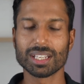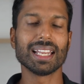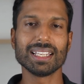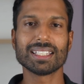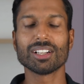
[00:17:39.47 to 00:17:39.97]

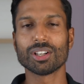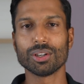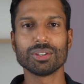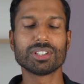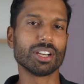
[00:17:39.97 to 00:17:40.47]
And this
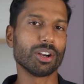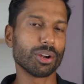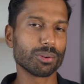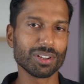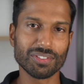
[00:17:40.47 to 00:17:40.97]
includes the
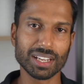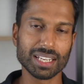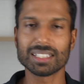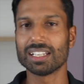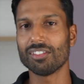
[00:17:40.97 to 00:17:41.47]
notary
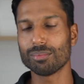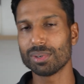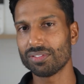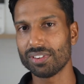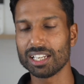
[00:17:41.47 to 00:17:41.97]
fees,
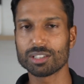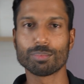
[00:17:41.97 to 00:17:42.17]
government fees,